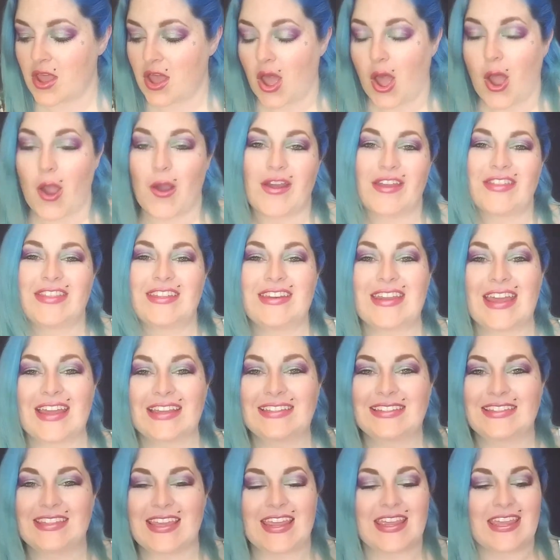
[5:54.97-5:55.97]
Alright, the
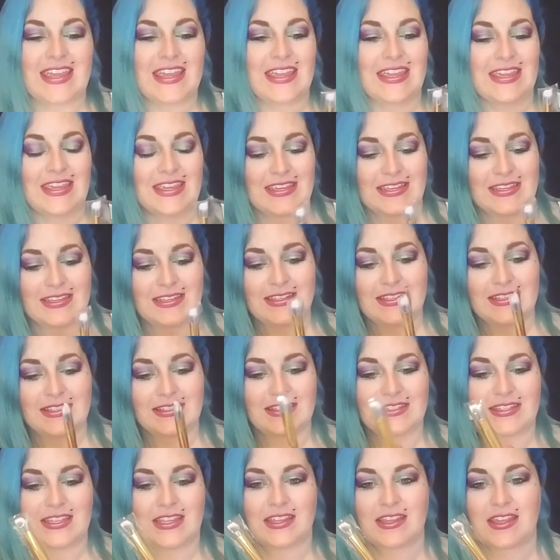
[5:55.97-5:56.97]
next thing is
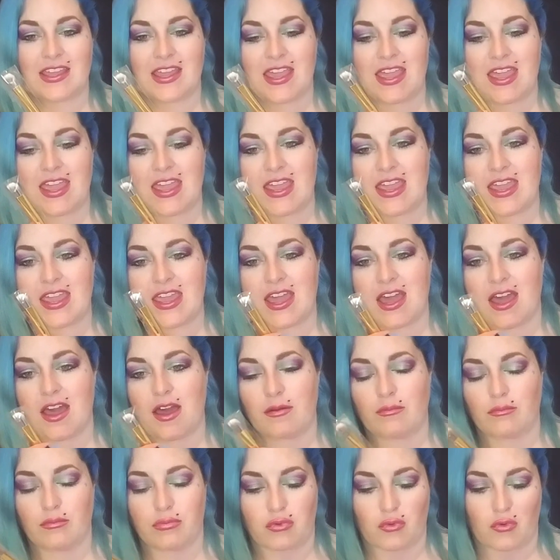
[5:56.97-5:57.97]
a
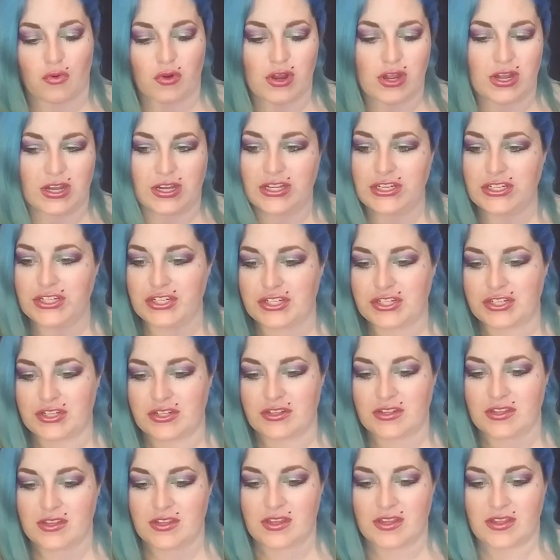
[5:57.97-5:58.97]
brush.
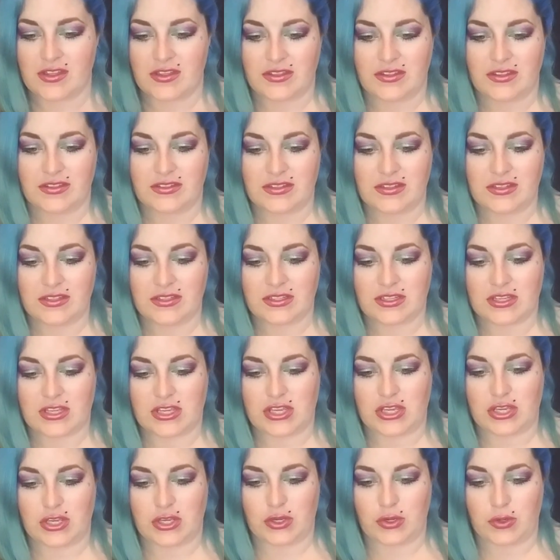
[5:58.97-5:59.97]
This is
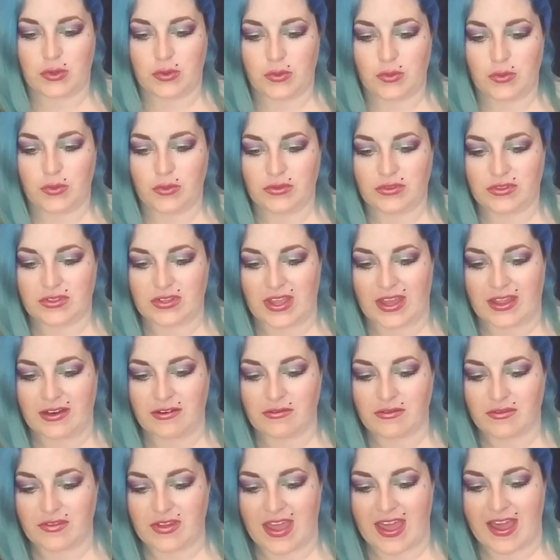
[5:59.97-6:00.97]
cute. I
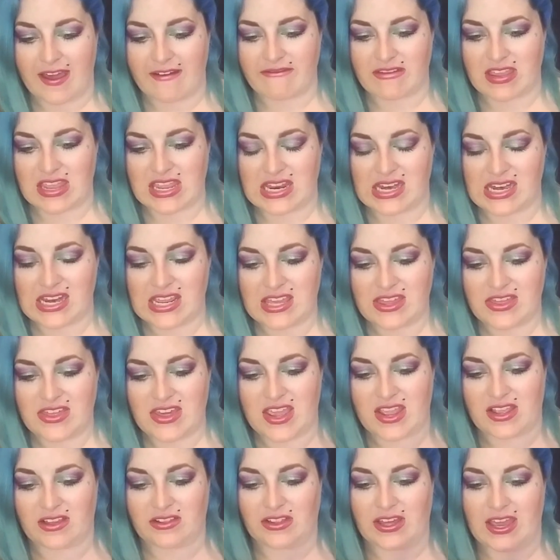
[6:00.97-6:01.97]
don't have
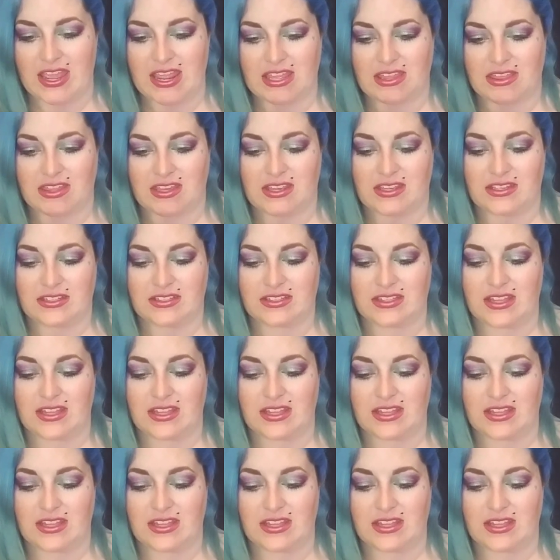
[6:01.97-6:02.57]
anything like this.